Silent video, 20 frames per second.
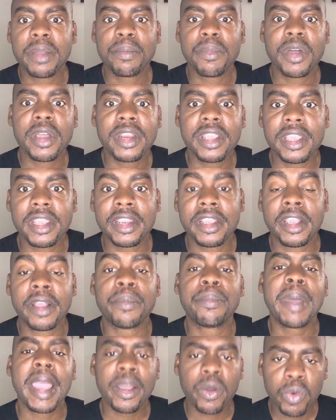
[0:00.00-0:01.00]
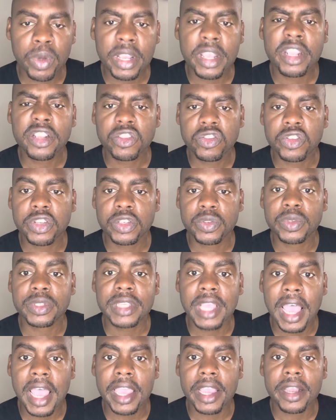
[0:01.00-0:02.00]
money in here back when interest was
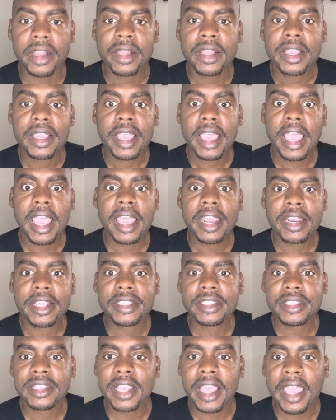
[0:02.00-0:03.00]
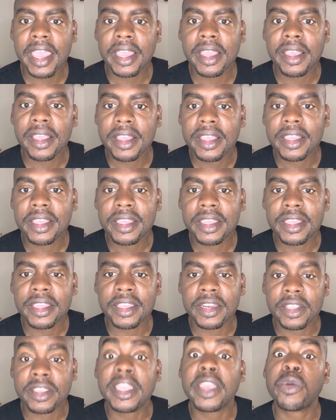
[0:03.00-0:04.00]
higher and it's like
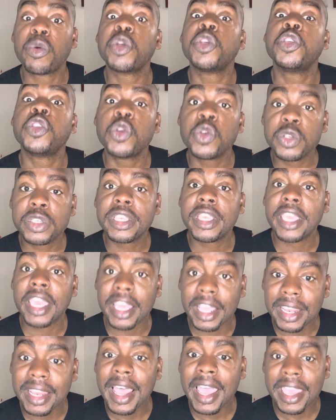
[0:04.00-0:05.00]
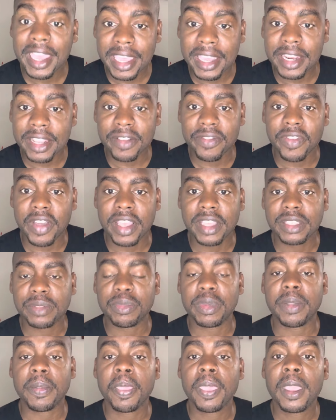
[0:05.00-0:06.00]
you know they were using it like an
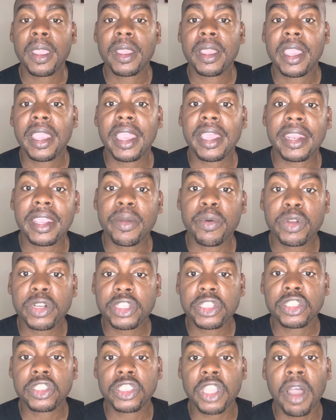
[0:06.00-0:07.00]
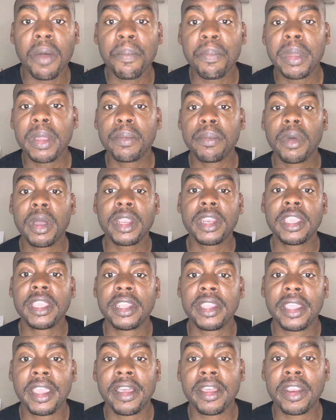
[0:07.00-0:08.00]
investment and they were just dumping money
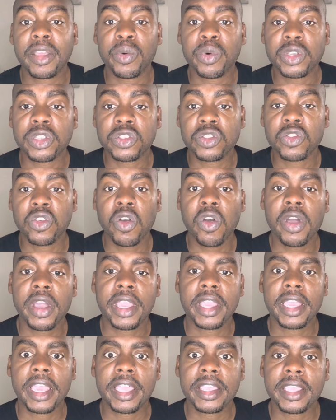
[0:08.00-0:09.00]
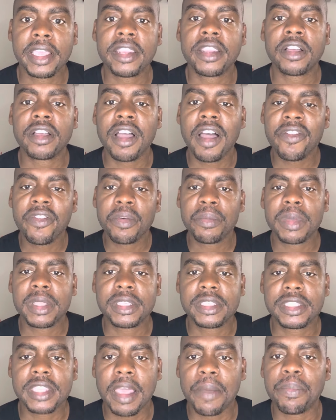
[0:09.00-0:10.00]
in there and it was growing and then the
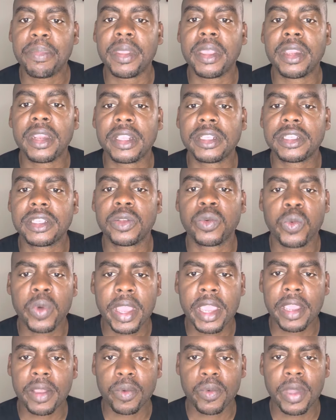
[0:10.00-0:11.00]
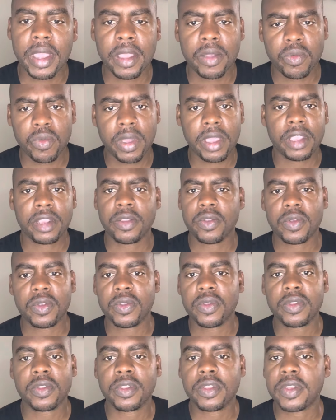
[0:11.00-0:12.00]
government stepped in and said wait wait wait
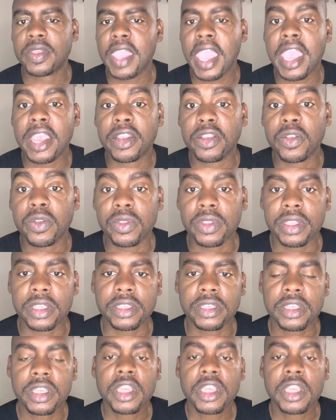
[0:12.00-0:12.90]
you, you can't do this